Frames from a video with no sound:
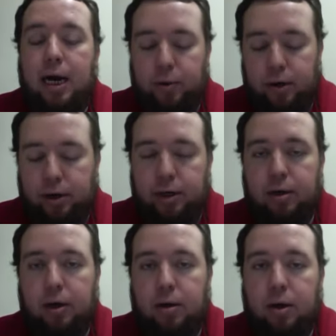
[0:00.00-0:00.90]
we are
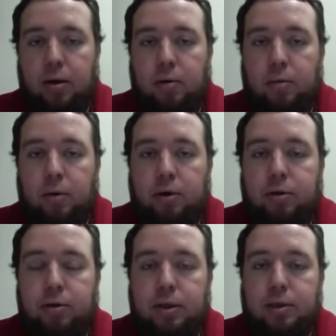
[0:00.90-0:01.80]
going to work
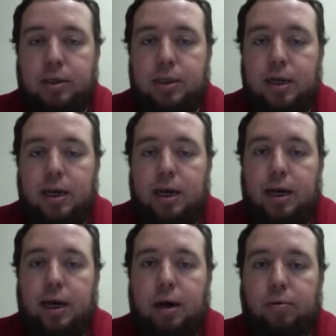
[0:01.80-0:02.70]
through this
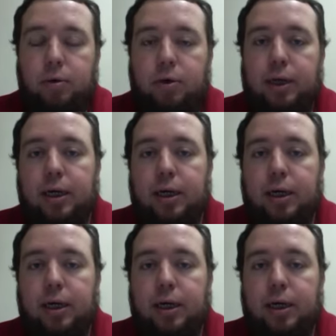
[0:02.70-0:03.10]
real quick.